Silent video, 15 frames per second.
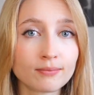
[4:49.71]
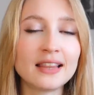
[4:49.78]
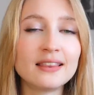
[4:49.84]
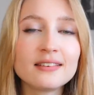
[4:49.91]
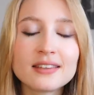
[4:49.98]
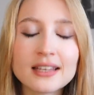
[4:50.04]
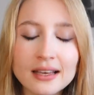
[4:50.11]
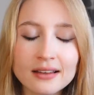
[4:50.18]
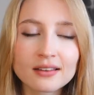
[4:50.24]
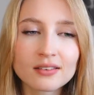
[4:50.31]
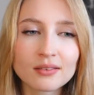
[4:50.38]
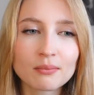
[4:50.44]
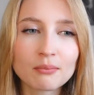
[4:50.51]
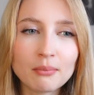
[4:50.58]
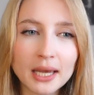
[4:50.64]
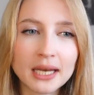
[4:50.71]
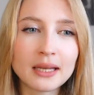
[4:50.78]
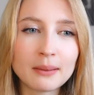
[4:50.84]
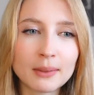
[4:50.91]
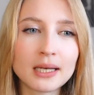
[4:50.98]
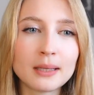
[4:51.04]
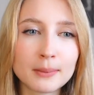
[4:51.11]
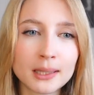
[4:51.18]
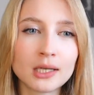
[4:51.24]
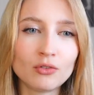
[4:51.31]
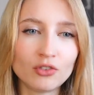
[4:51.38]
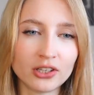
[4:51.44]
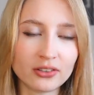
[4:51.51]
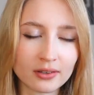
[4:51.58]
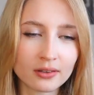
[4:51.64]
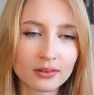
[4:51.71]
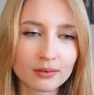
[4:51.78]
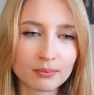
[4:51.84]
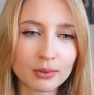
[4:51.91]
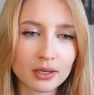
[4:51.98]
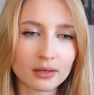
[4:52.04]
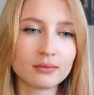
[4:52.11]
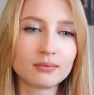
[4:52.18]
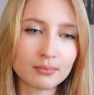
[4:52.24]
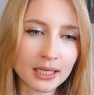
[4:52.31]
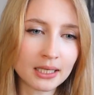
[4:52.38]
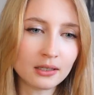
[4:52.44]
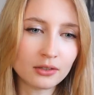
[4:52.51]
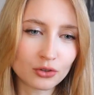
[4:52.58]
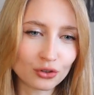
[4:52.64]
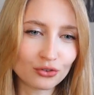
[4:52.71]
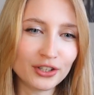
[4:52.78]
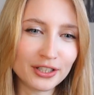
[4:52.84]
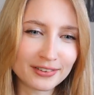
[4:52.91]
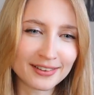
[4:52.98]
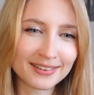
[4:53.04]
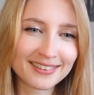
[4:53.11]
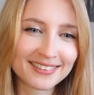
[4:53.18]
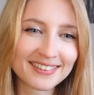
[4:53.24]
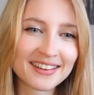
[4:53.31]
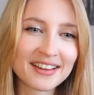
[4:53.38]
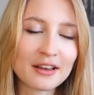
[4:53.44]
this has many reasons, but mainly 2 reasons.